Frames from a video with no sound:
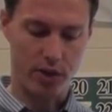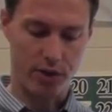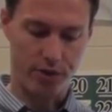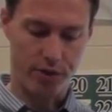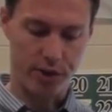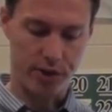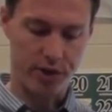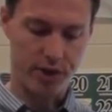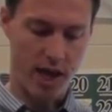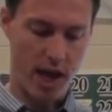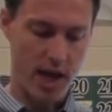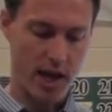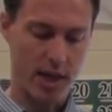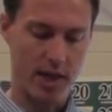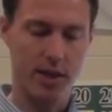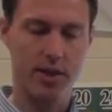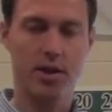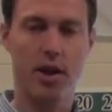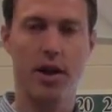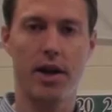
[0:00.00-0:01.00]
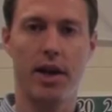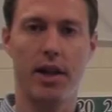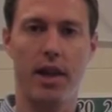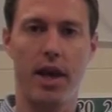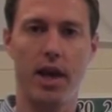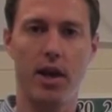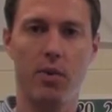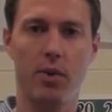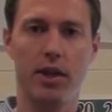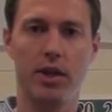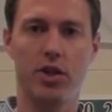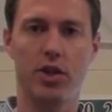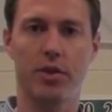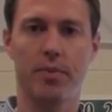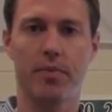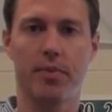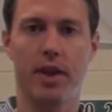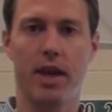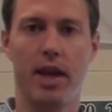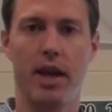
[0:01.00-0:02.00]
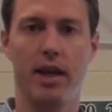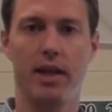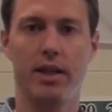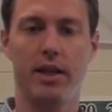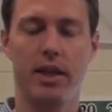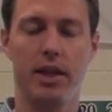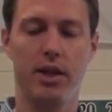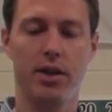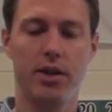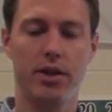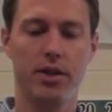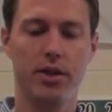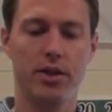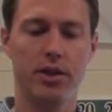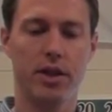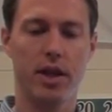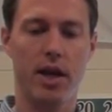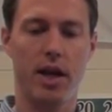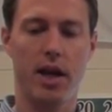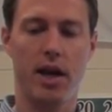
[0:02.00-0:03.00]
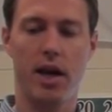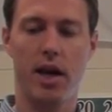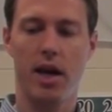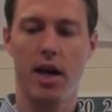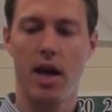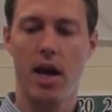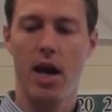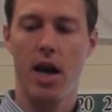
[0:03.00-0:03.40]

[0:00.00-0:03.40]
or for staying in the target language. And here's a